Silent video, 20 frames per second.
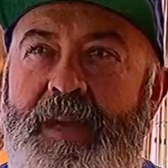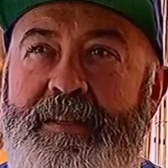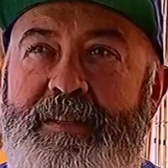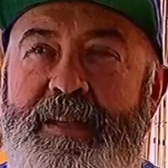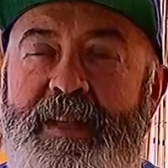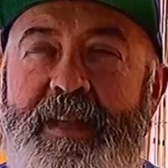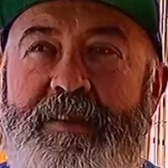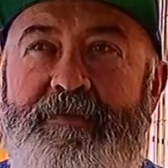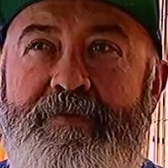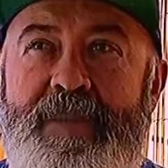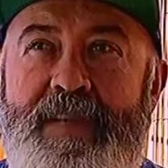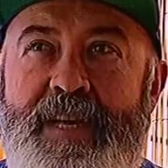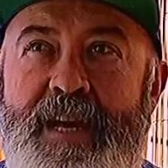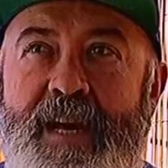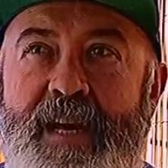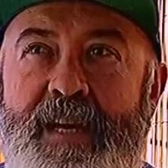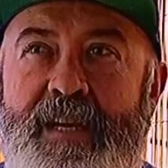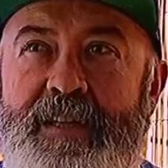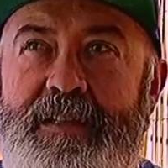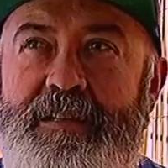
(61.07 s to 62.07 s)
actually had
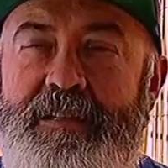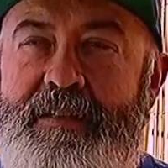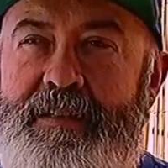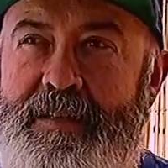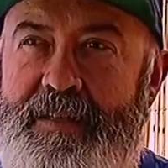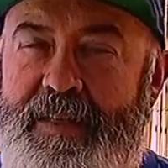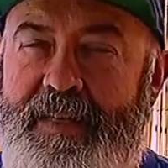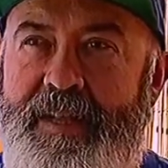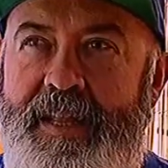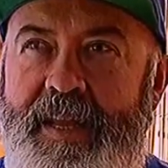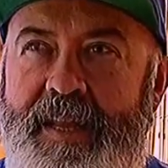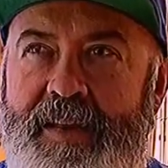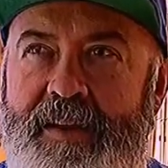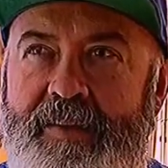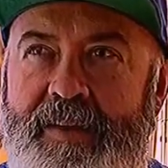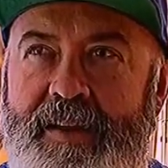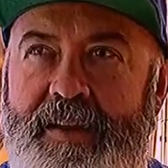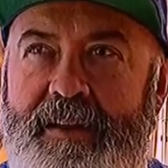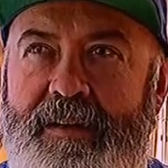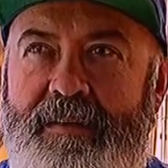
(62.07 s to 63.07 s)
vineyards in that
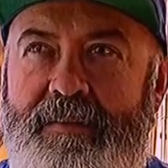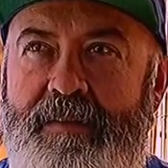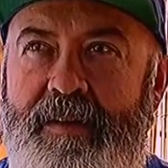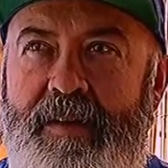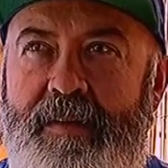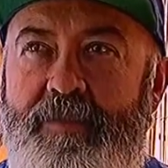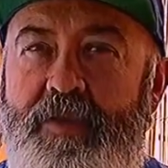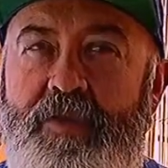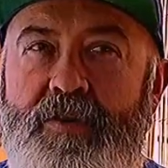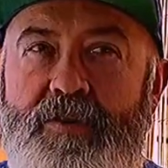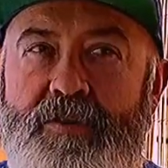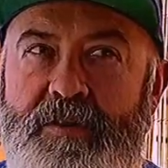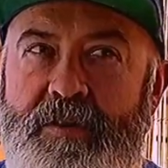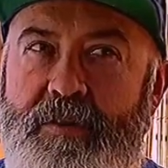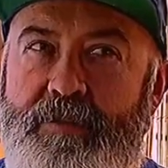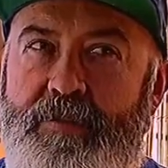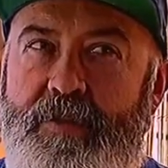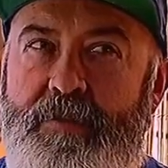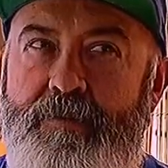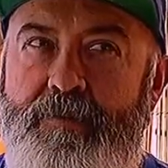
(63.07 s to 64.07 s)
area. I'm not using
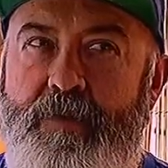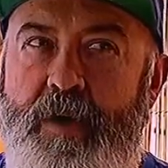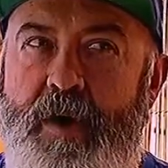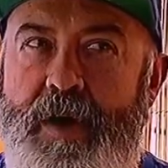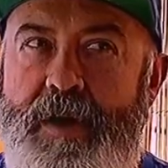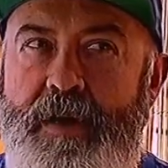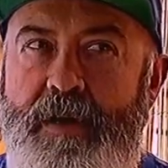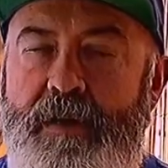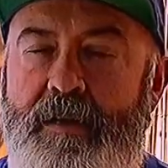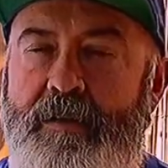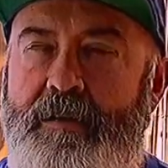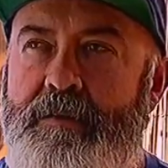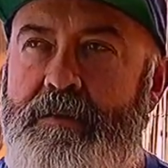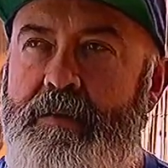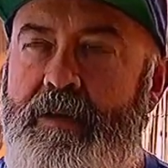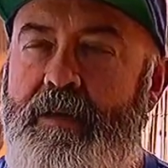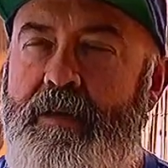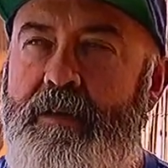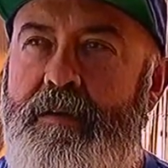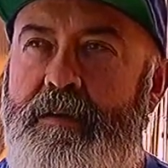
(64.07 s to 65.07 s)
the word wine,
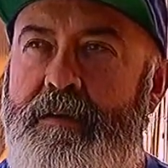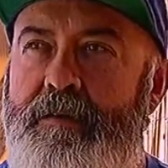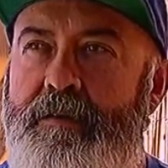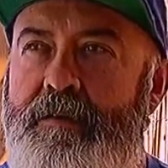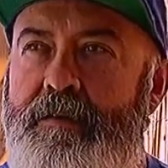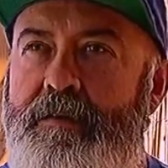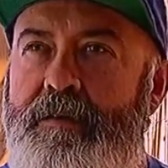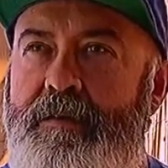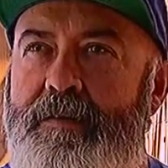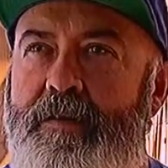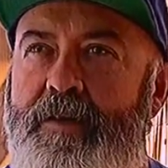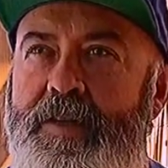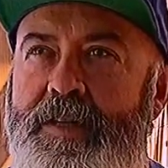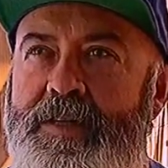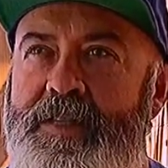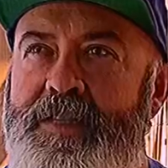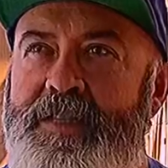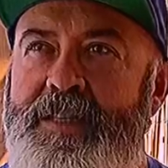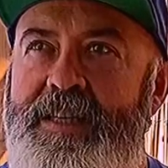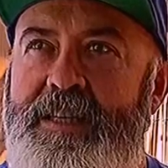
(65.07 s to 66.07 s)
so I
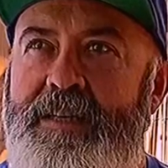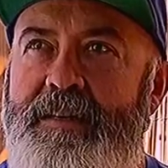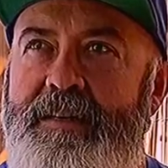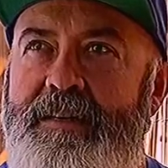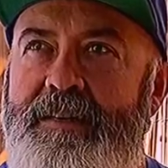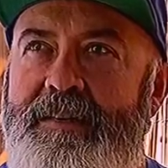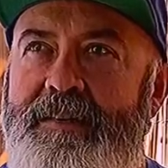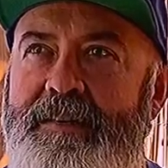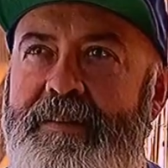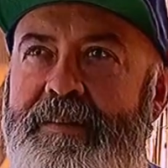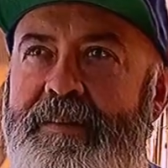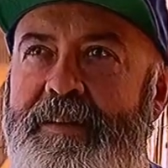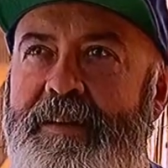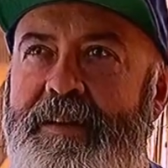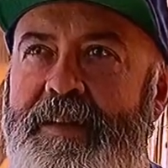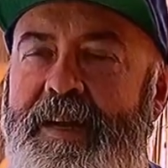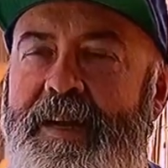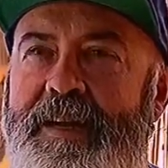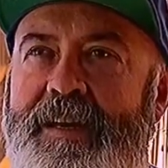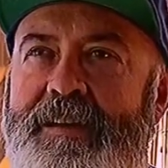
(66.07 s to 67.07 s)
just did.
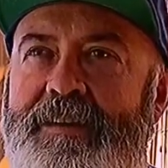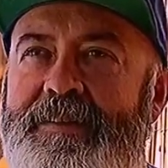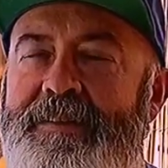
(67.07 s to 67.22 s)
Okay.